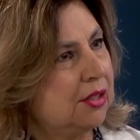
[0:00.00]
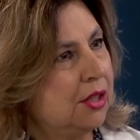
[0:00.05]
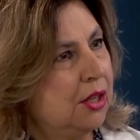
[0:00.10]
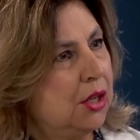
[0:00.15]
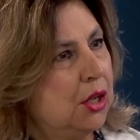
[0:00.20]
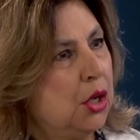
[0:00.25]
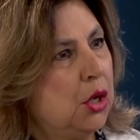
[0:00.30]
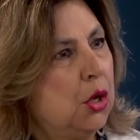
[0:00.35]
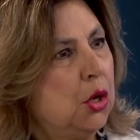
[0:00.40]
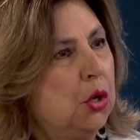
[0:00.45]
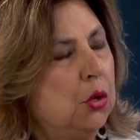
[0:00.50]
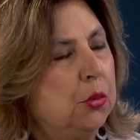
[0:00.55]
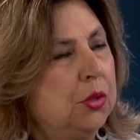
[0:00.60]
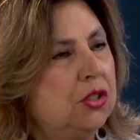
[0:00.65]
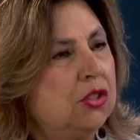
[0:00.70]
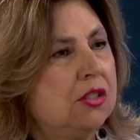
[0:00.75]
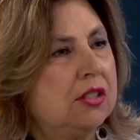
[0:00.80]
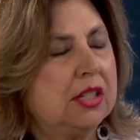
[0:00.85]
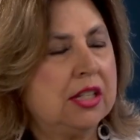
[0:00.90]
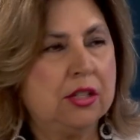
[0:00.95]
okay,
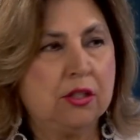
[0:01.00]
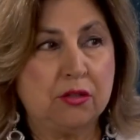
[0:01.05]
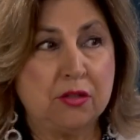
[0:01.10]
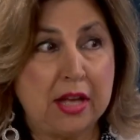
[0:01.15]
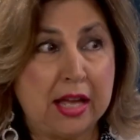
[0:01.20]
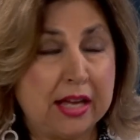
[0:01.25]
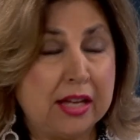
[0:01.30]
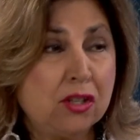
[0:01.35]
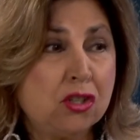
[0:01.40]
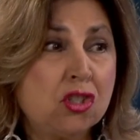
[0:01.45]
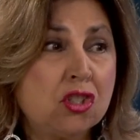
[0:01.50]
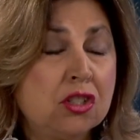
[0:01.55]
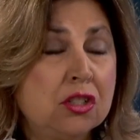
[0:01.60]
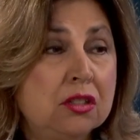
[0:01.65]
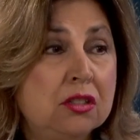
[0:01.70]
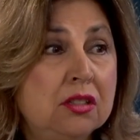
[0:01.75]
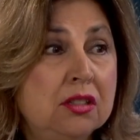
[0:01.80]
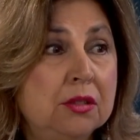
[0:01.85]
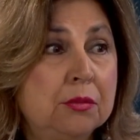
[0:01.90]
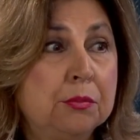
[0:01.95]
which is
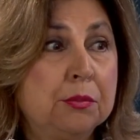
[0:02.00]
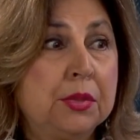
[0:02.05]
international,